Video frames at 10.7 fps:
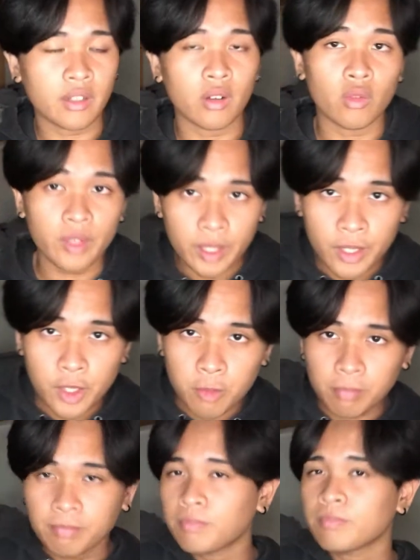Over here,
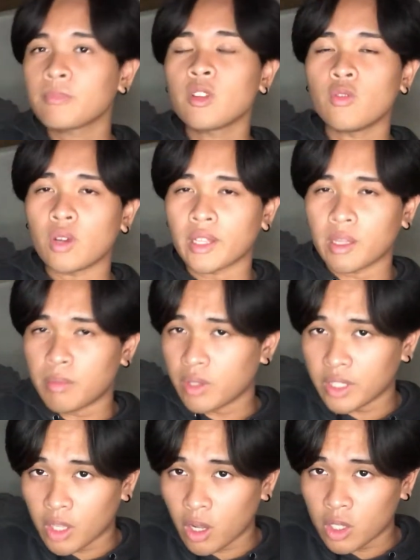for like $1 million,
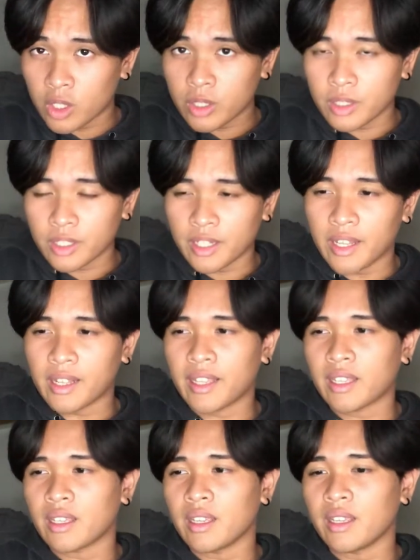you get like
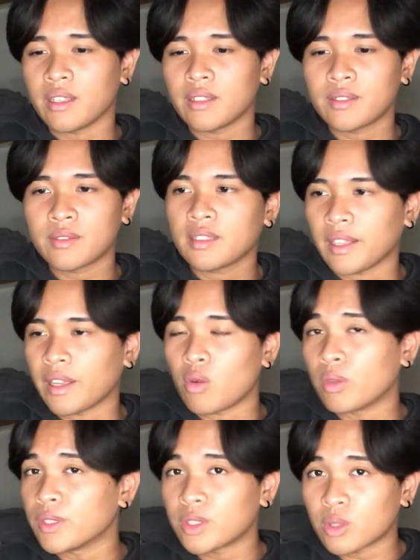a
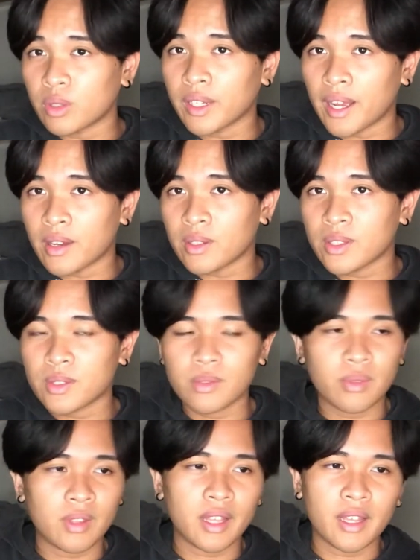1-story house
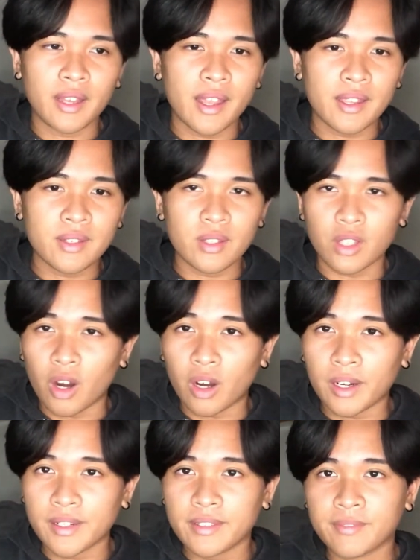with like a nice
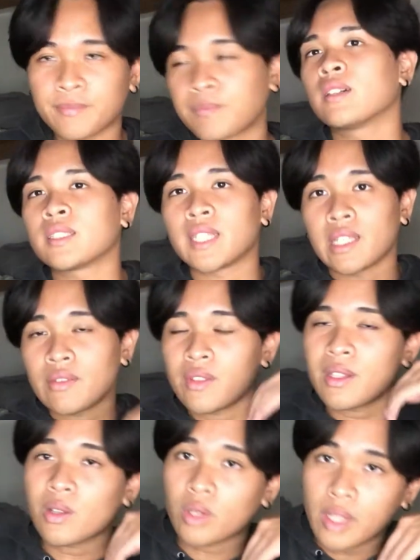yard. Cause like even the
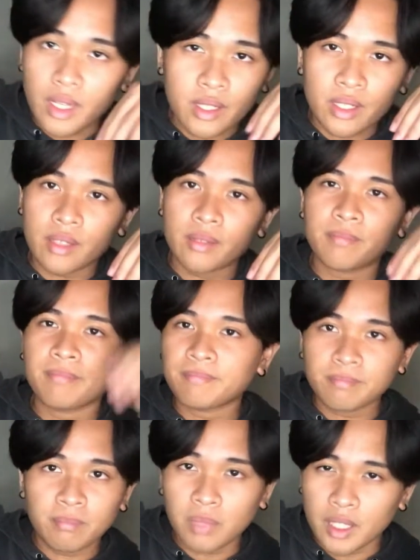location
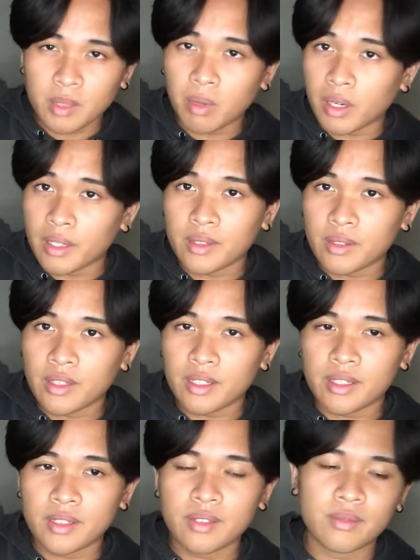plays a part into
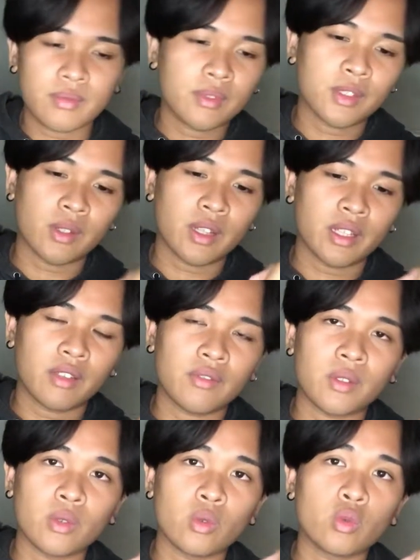this. So like if
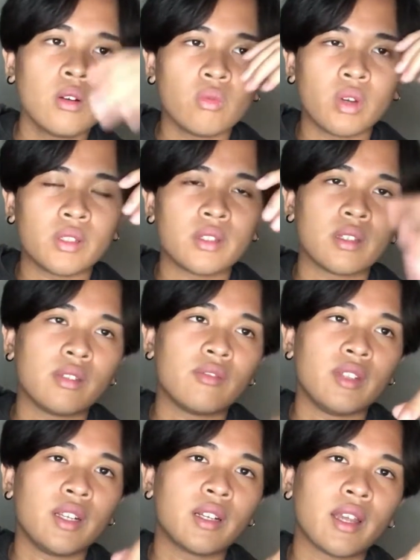you want to live
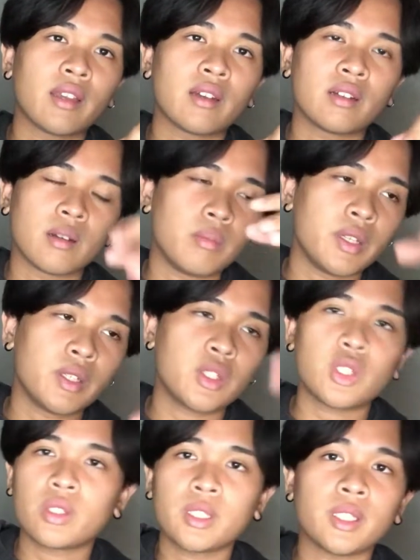near like a
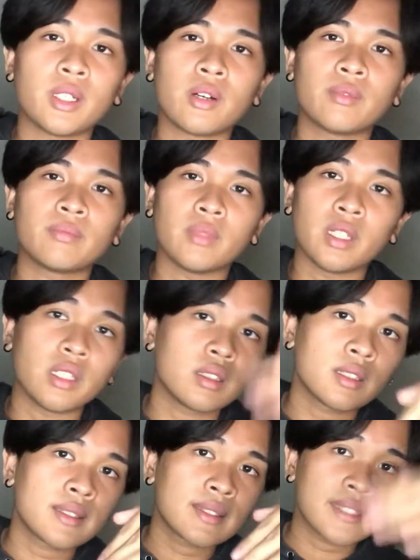beach, you know, it
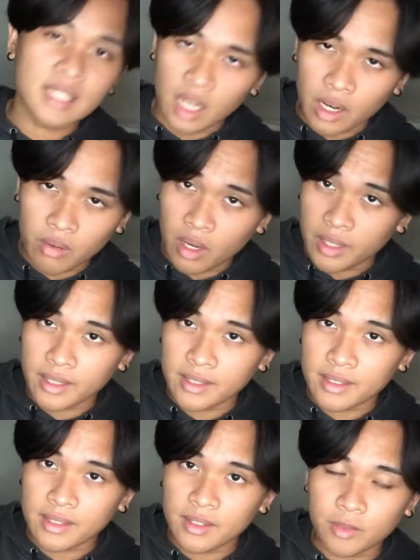
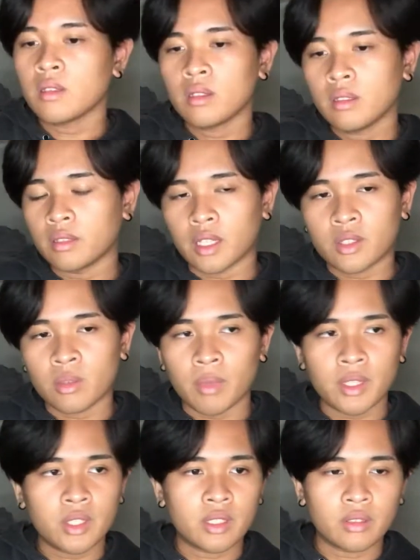skyrockets. Not to
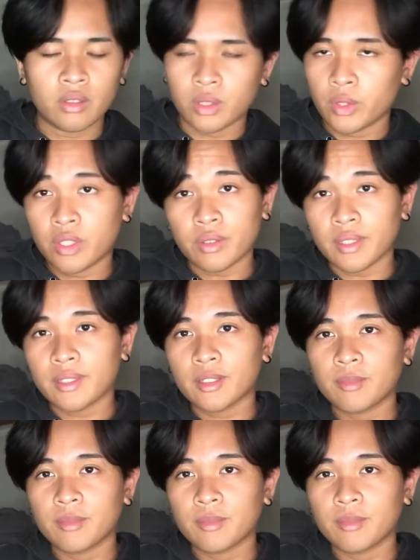mention groceries.